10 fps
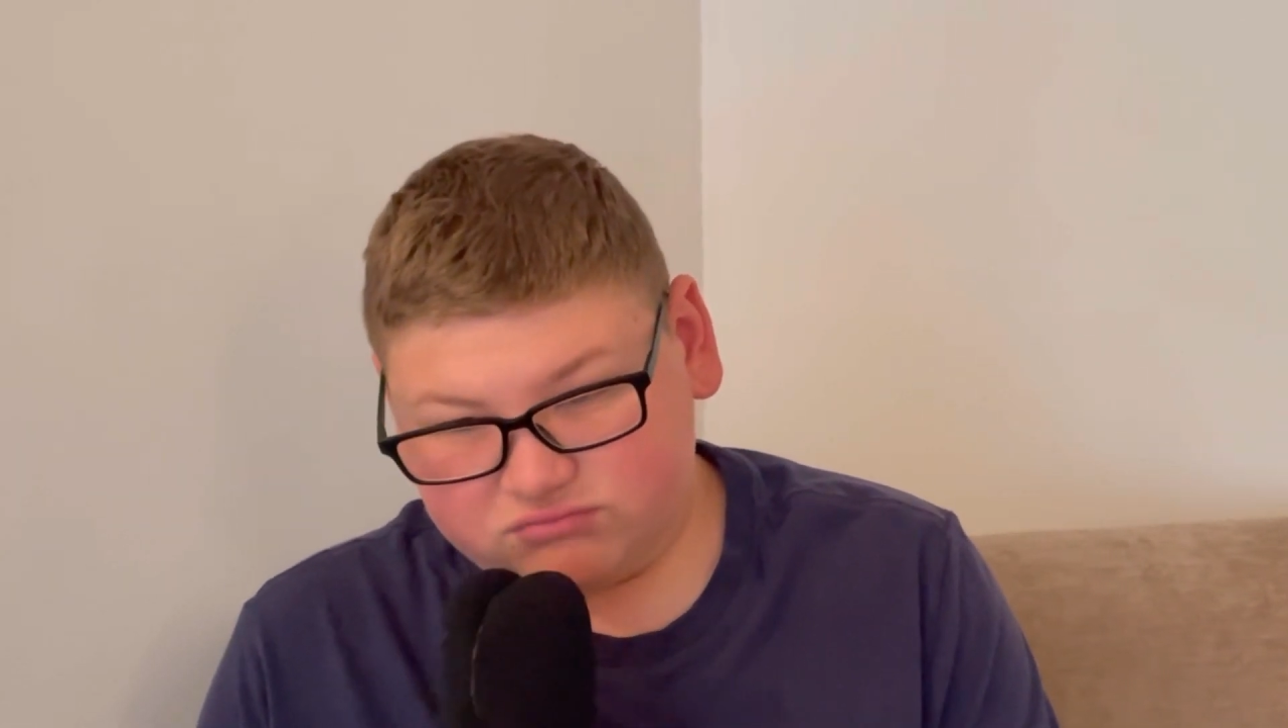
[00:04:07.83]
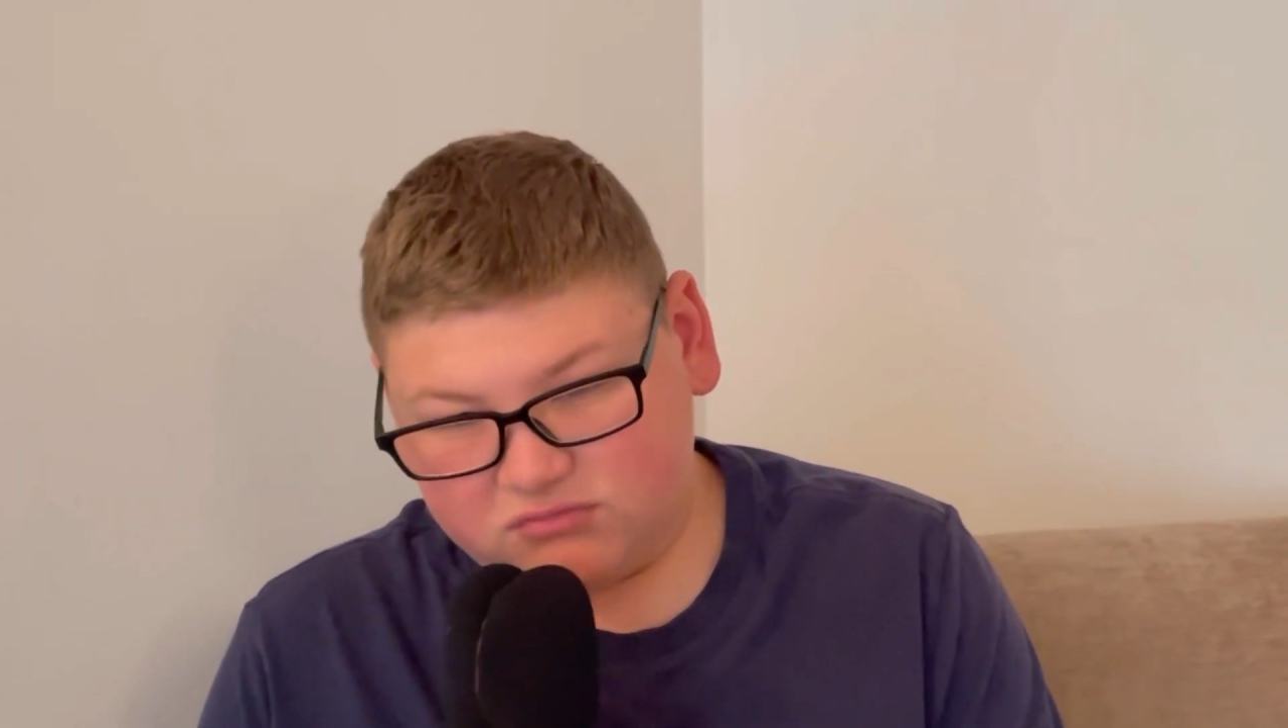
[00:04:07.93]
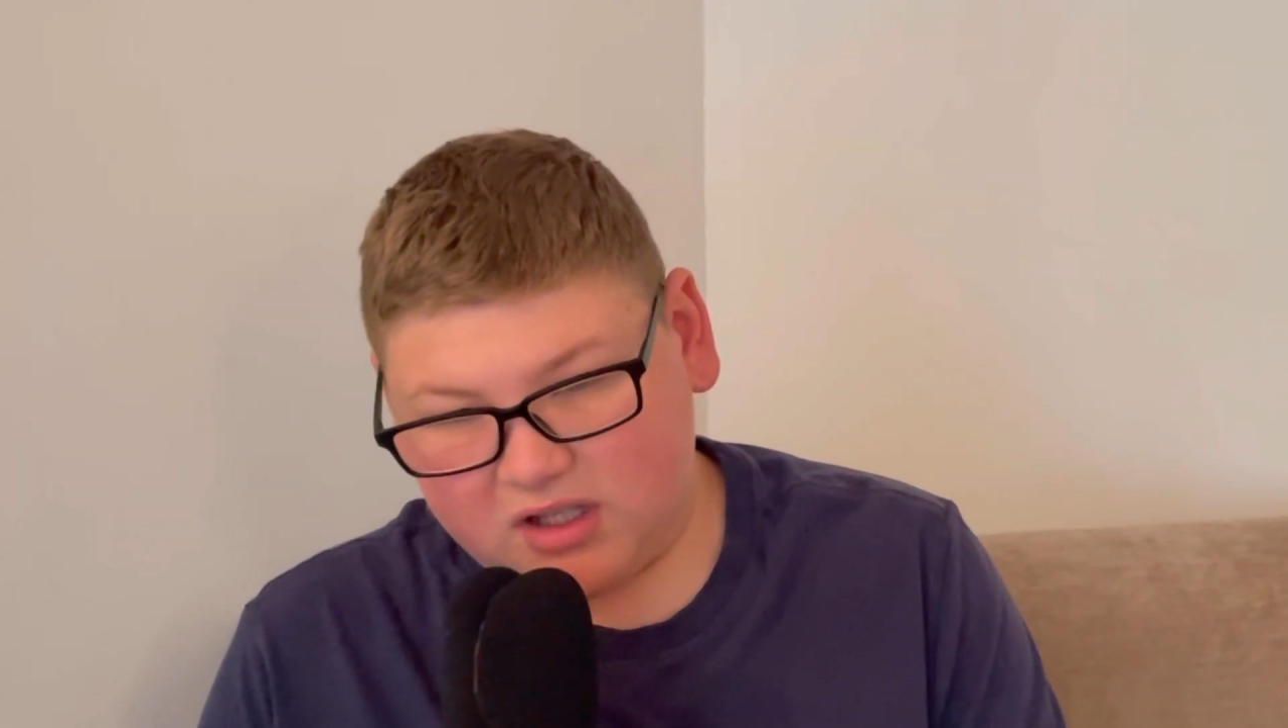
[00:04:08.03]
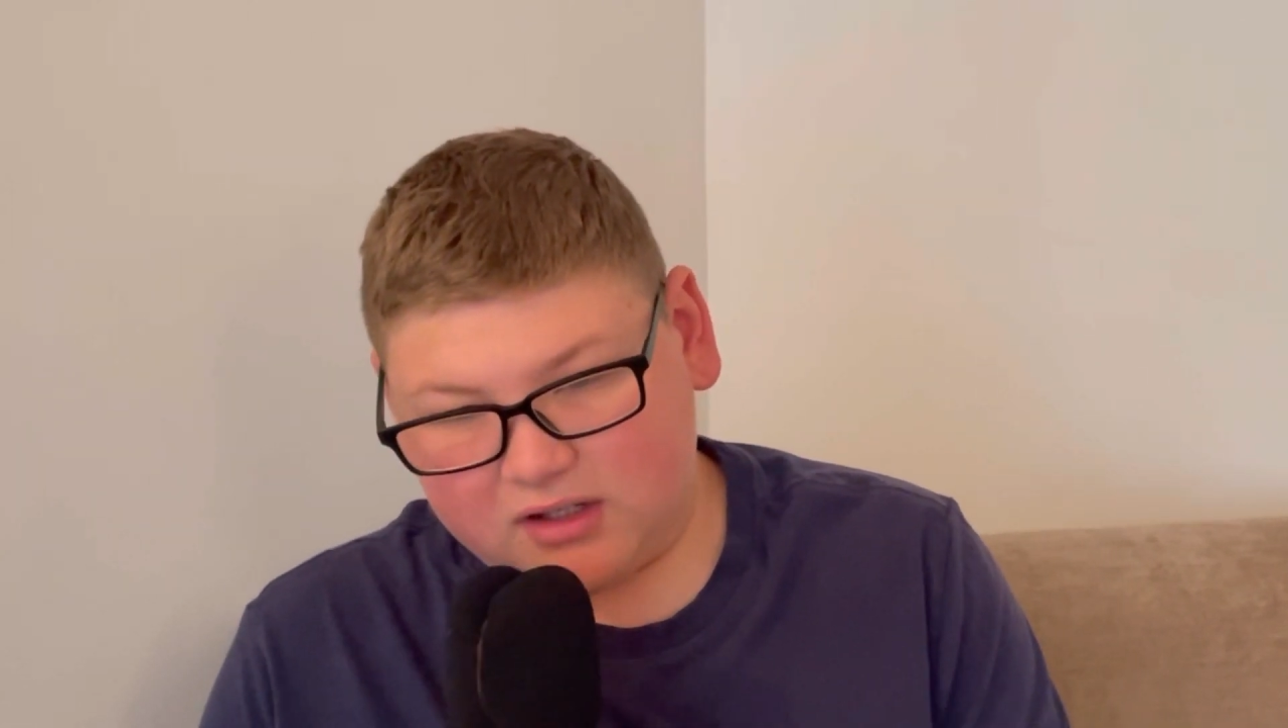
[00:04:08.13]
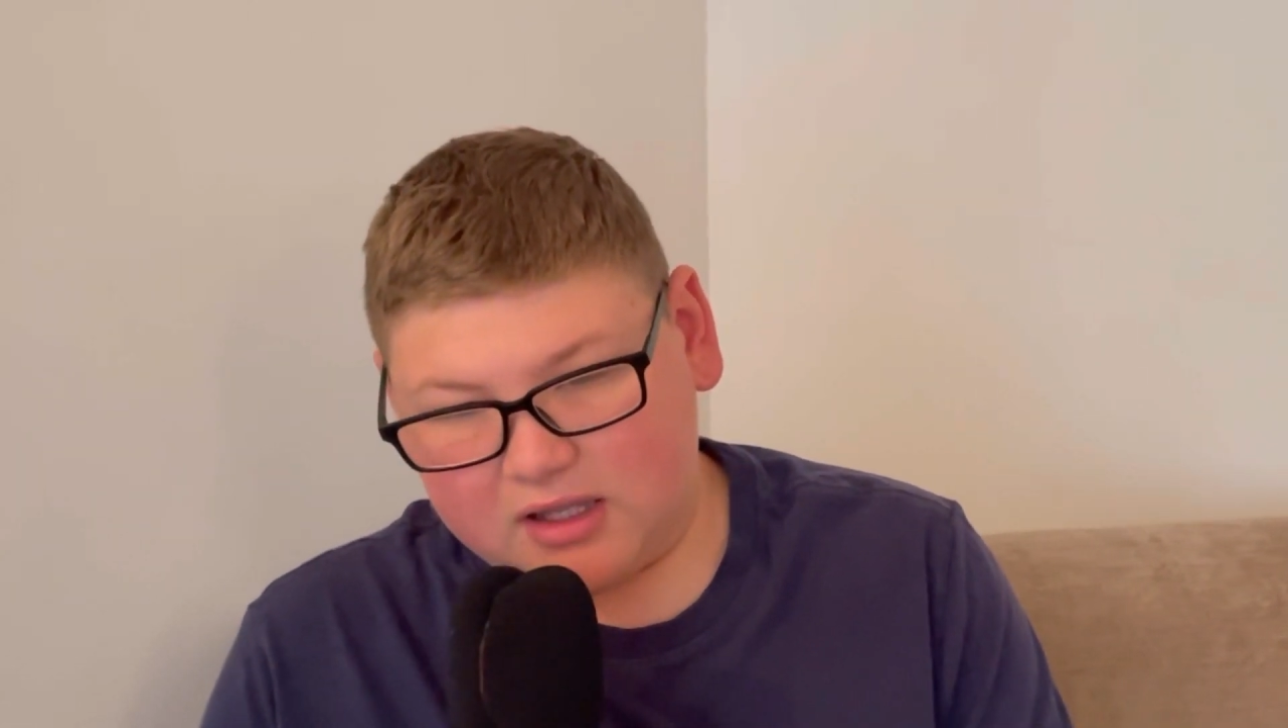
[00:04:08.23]

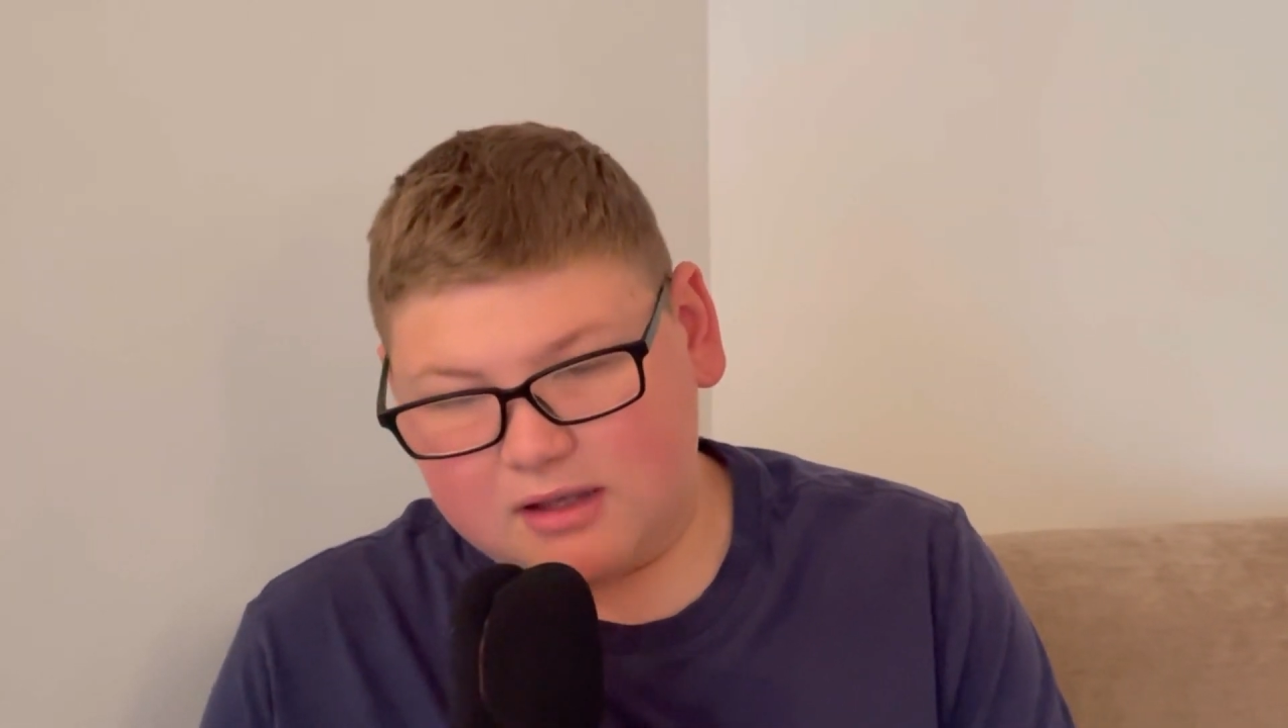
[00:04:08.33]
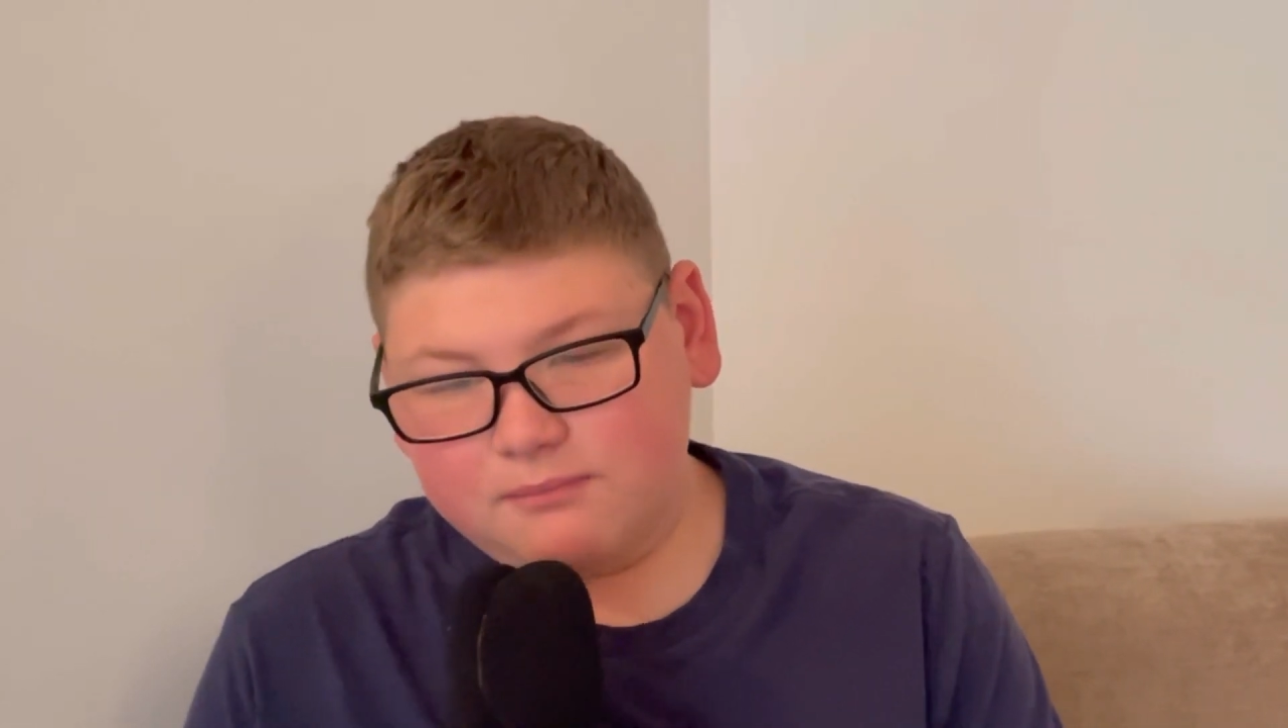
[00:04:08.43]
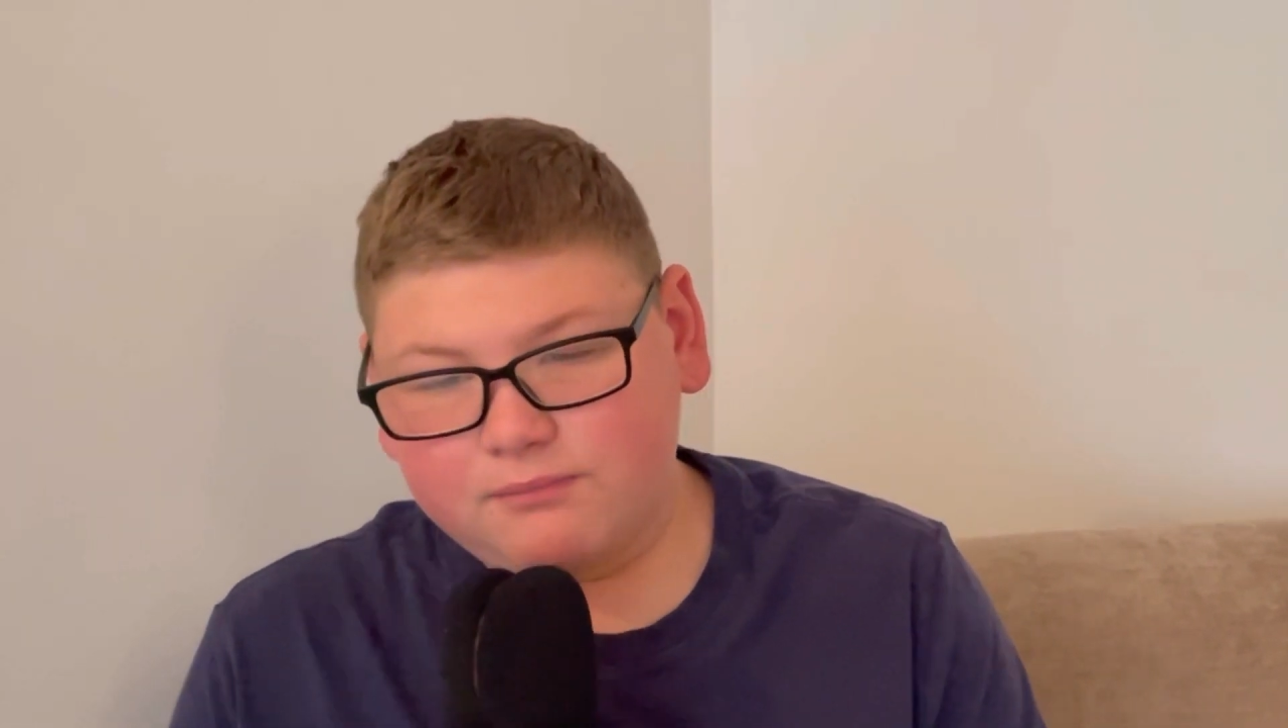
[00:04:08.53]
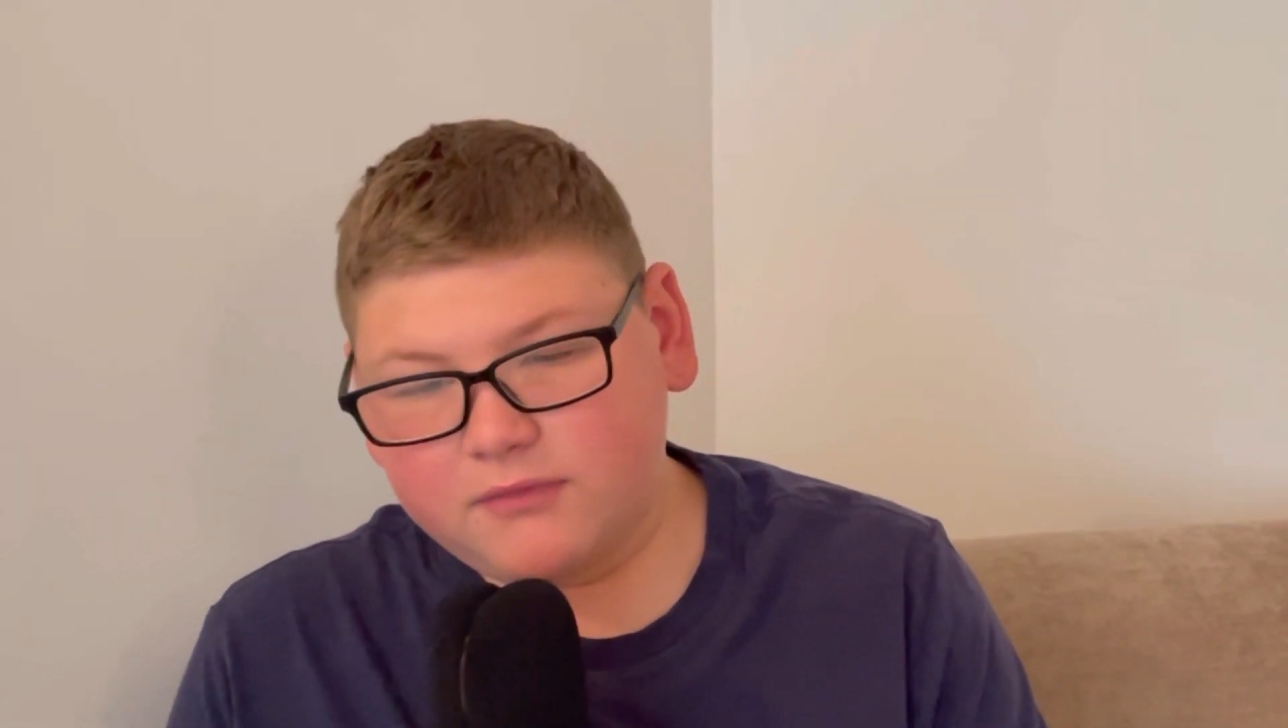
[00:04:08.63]
that game.